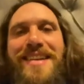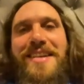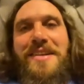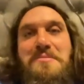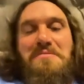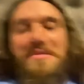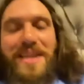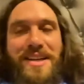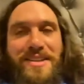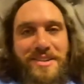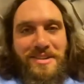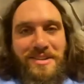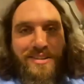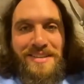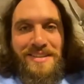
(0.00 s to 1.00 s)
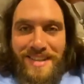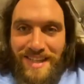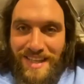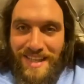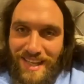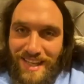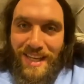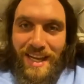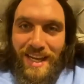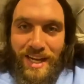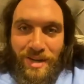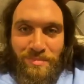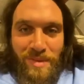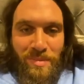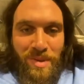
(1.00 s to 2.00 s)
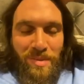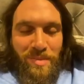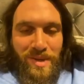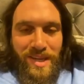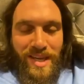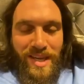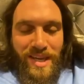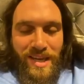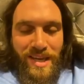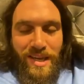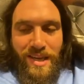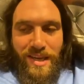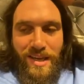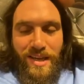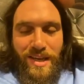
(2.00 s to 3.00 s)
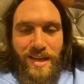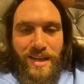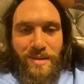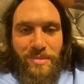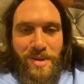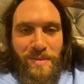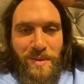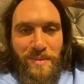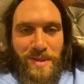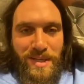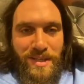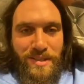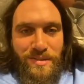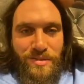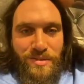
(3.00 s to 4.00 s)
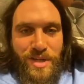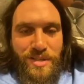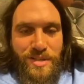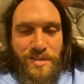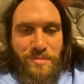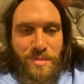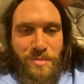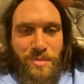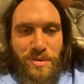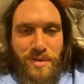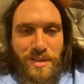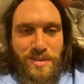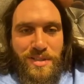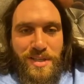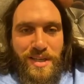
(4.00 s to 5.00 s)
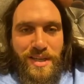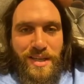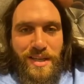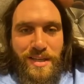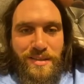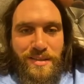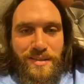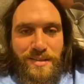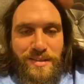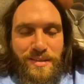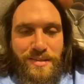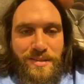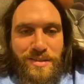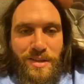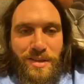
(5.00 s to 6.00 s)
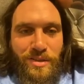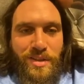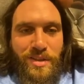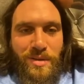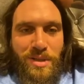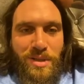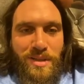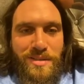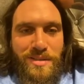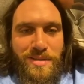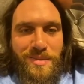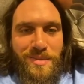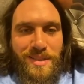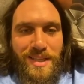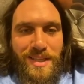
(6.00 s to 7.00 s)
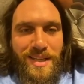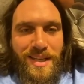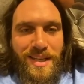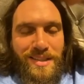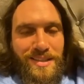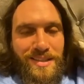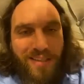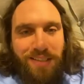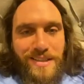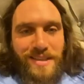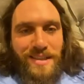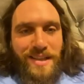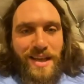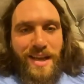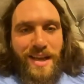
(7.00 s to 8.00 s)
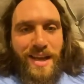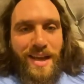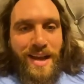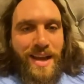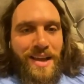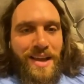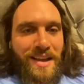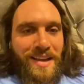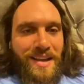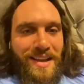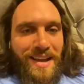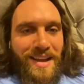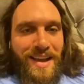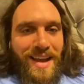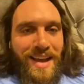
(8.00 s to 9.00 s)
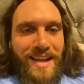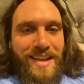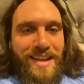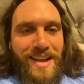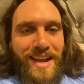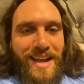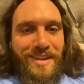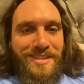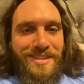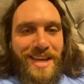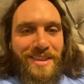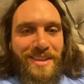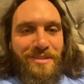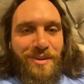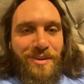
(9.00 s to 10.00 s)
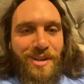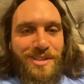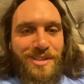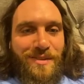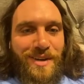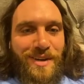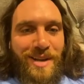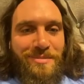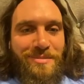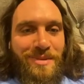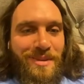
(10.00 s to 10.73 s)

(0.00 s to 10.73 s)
I don't know. I could maybe be Jason Momoa's stunt double or something like that. I could take the falls for him.